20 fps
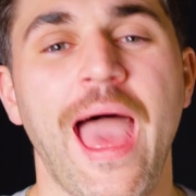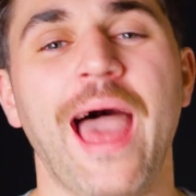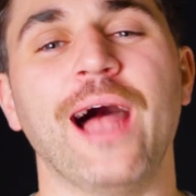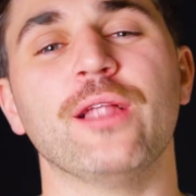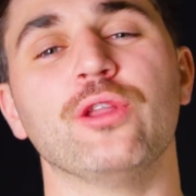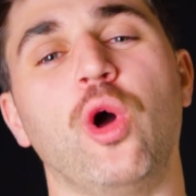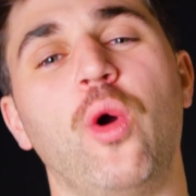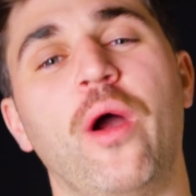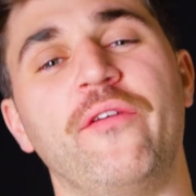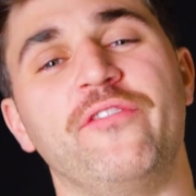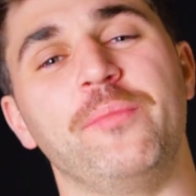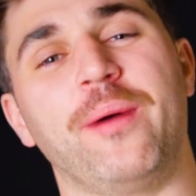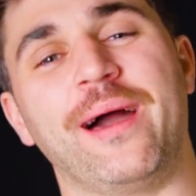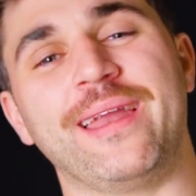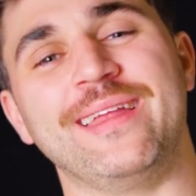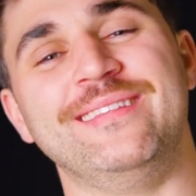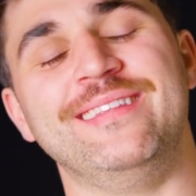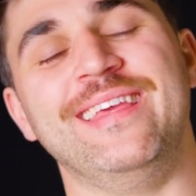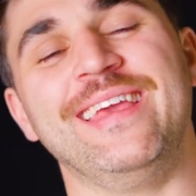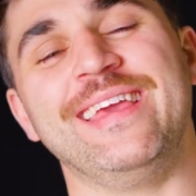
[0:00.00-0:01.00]
Hello
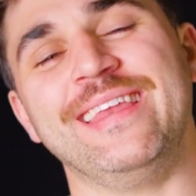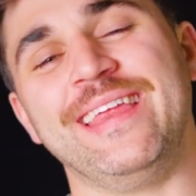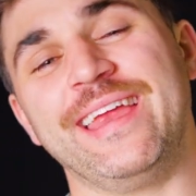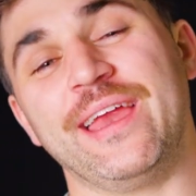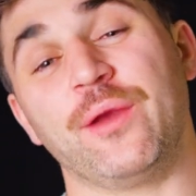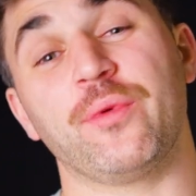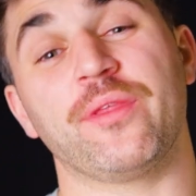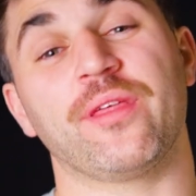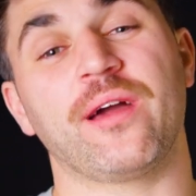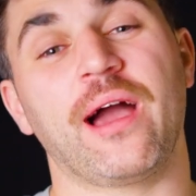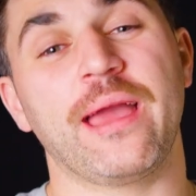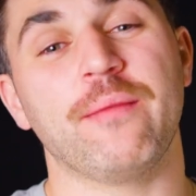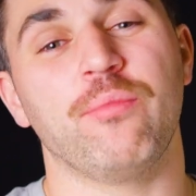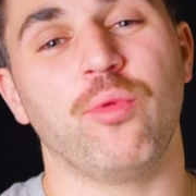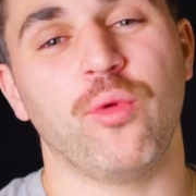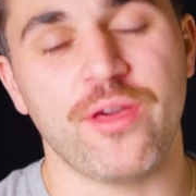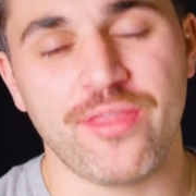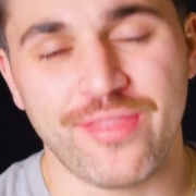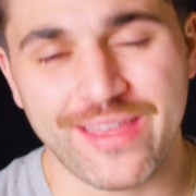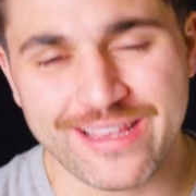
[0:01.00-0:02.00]
everybody, Tegan here with High
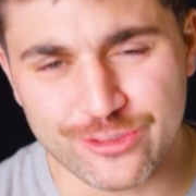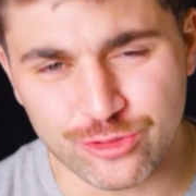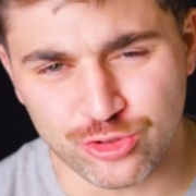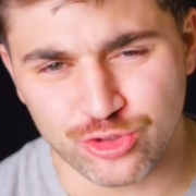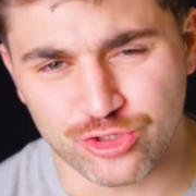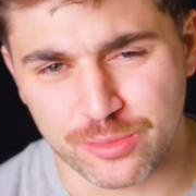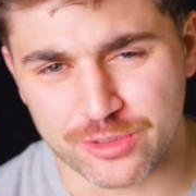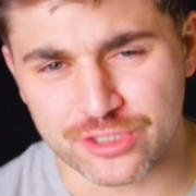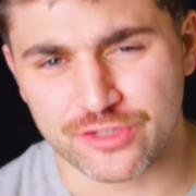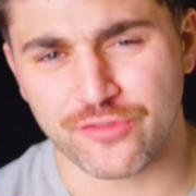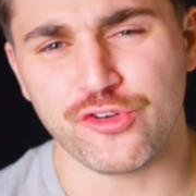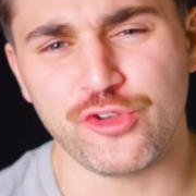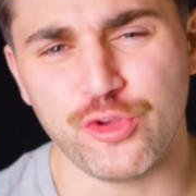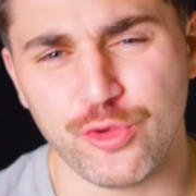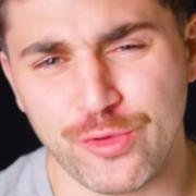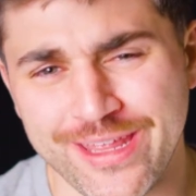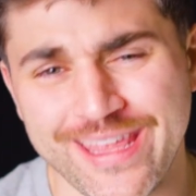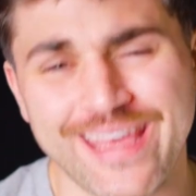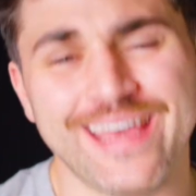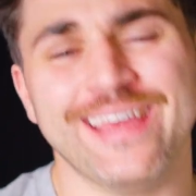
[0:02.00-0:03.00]
Point. Thank you so much for
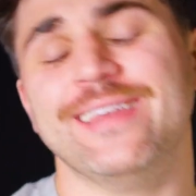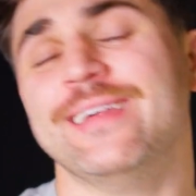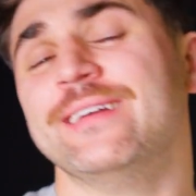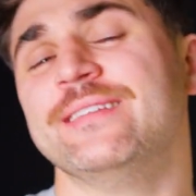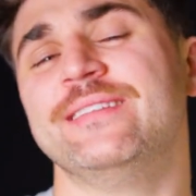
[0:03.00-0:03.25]
tuning in.